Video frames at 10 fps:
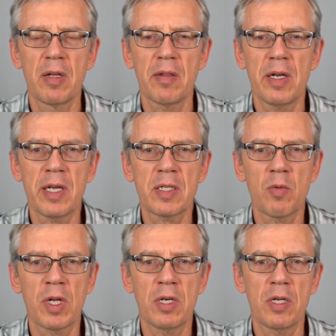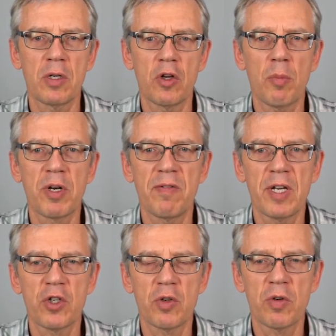The next one, dobry
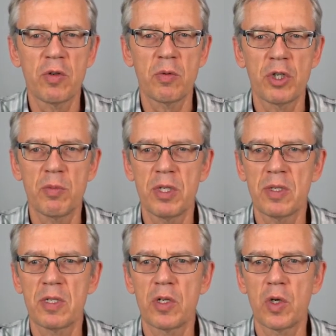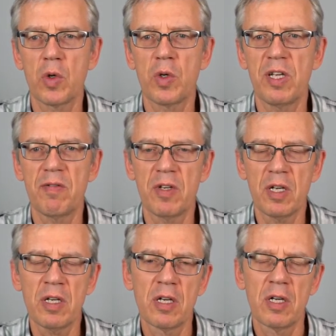wieczór, which means good
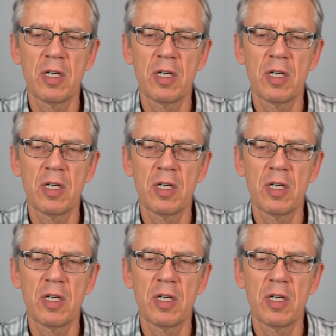evening.